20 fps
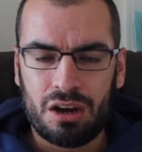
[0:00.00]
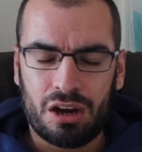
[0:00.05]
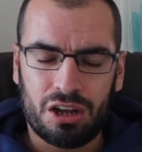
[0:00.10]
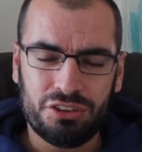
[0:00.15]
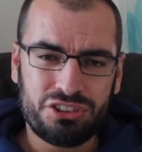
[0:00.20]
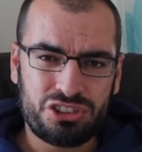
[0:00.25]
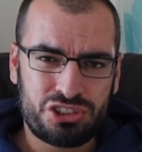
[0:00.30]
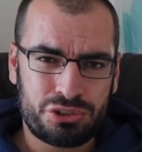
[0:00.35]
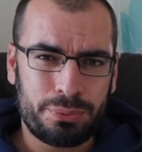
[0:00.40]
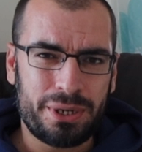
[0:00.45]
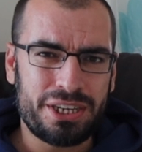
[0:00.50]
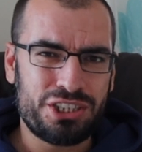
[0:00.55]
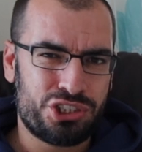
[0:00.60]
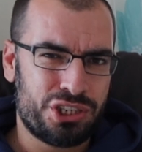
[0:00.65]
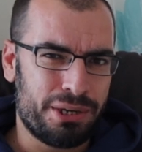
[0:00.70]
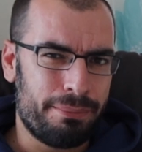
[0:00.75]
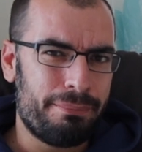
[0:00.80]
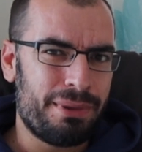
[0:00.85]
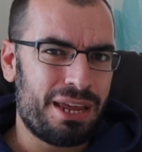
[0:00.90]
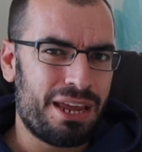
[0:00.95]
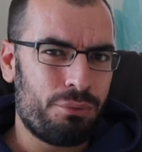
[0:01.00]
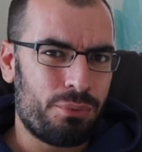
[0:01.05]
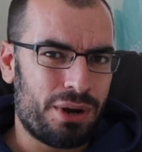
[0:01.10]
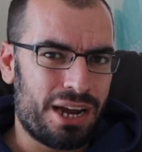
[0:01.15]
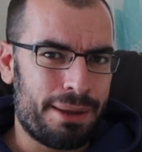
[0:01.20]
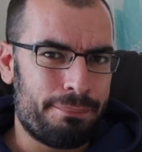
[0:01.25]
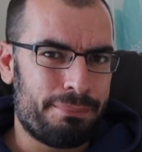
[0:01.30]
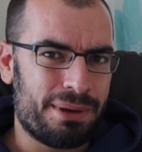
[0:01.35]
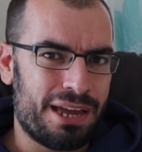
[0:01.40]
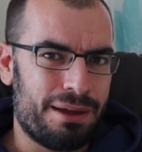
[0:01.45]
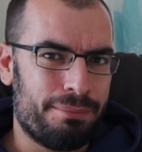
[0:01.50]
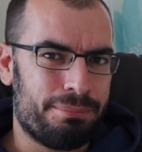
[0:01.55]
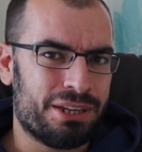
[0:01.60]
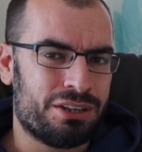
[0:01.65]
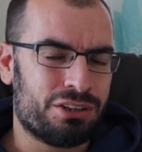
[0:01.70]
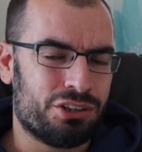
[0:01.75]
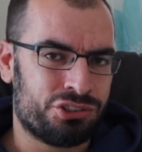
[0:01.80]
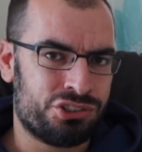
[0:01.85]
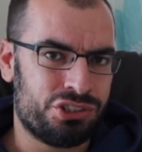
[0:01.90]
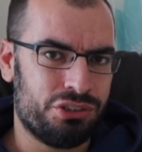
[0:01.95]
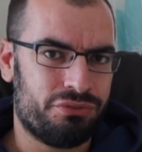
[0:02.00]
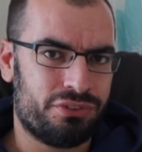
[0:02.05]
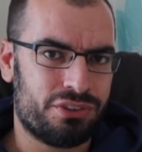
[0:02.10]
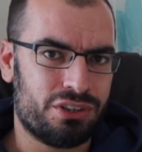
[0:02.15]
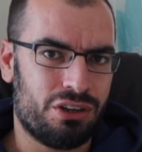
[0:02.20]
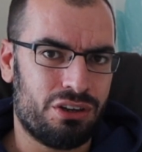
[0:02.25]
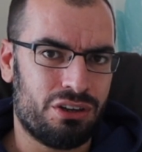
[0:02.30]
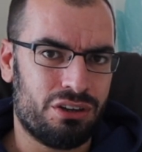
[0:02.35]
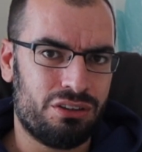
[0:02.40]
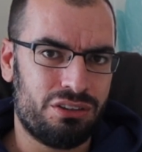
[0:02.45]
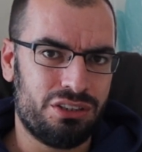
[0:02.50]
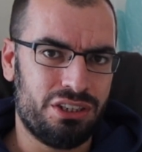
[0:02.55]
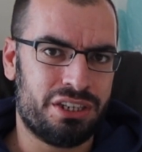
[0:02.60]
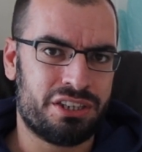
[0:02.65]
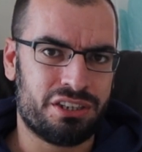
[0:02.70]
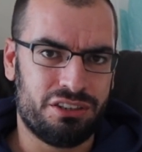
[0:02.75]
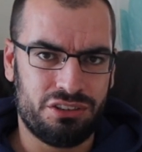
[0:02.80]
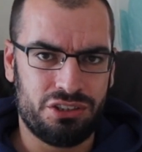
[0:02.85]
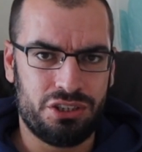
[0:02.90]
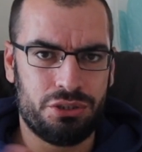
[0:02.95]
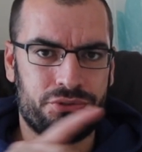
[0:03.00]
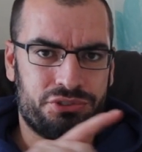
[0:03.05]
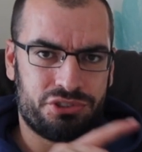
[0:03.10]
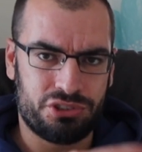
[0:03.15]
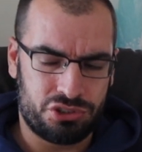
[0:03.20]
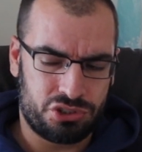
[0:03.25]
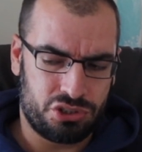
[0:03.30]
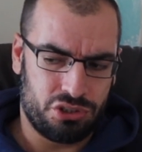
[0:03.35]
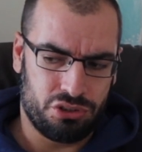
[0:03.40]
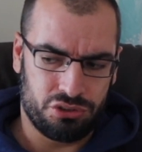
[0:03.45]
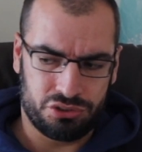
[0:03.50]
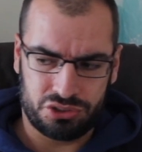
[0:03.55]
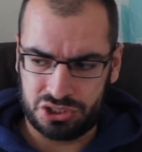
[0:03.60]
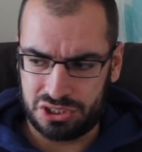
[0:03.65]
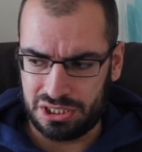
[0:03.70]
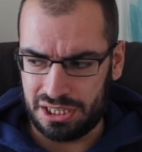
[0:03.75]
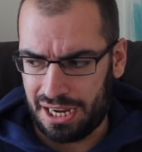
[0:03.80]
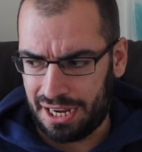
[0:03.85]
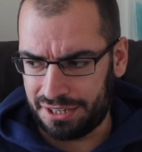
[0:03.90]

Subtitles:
On the Switch, it may work better because you can use the touch.